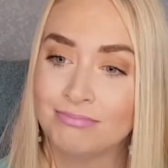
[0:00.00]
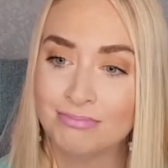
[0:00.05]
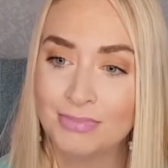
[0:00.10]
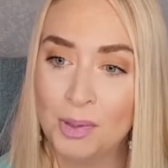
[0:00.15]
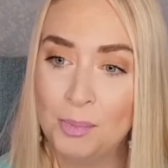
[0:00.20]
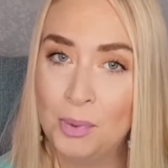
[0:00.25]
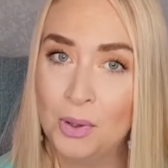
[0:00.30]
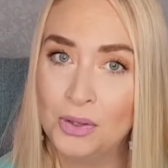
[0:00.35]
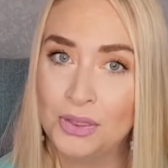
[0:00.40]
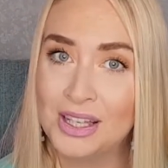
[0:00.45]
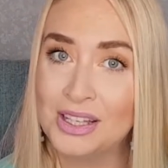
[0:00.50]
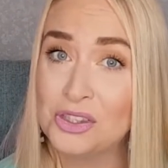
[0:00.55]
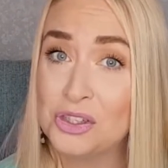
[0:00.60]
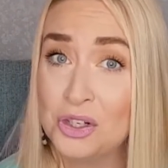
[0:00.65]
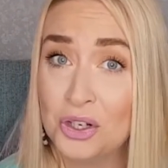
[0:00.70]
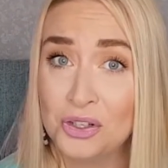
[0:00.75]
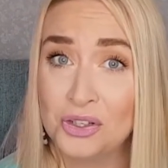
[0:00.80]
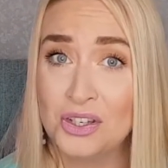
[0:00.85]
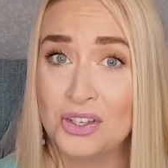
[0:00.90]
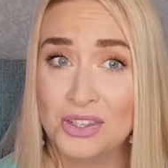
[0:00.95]
But that's
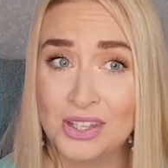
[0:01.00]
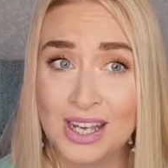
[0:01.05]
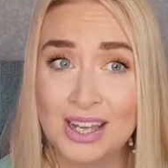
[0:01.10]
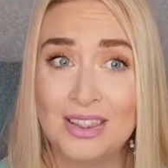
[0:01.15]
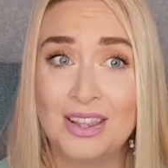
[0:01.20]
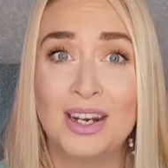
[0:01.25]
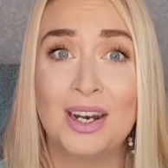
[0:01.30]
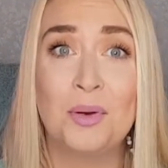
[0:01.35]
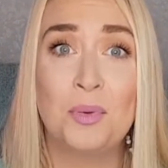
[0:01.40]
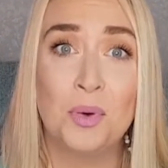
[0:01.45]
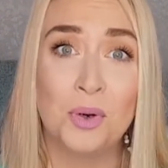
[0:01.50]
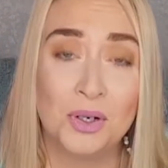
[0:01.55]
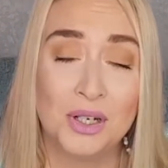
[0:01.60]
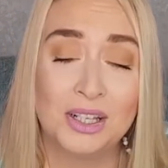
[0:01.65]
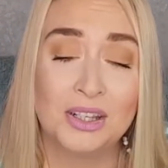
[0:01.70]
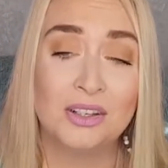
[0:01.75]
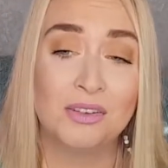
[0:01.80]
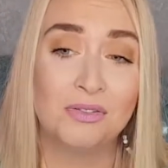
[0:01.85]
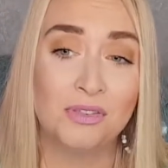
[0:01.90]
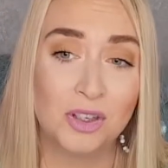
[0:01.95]
not to say that I won't in
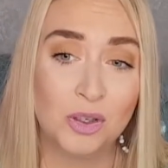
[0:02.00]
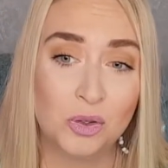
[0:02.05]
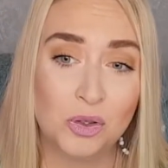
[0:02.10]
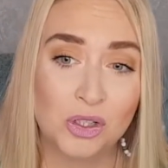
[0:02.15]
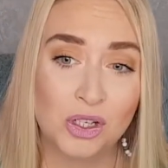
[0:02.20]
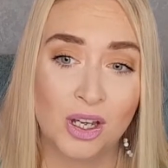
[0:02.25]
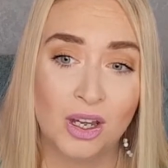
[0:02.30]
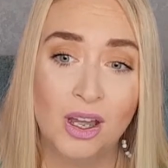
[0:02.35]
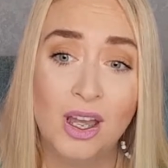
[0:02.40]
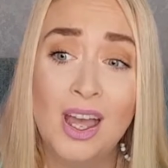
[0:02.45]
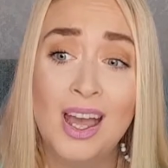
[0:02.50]
the future.